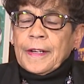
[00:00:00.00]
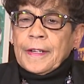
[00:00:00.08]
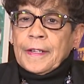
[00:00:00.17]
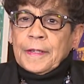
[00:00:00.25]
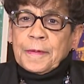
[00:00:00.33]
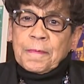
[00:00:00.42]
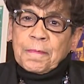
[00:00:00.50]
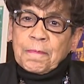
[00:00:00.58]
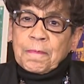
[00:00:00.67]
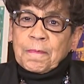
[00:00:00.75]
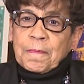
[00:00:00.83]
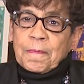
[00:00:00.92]
Um,
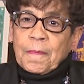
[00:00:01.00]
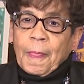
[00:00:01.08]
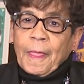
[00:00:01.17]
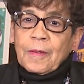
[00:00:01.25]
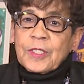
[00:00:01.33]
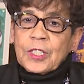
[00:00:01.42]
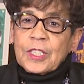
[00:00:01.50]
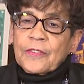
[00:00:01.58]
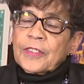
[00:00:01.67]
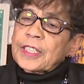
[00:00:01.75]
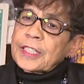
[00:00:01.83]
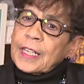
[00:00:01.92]
it was just a
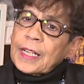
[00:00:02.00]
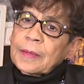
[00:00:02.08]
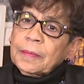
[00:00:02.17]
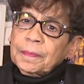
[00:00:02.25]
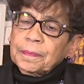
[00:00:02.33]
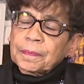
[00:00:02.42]
fun time.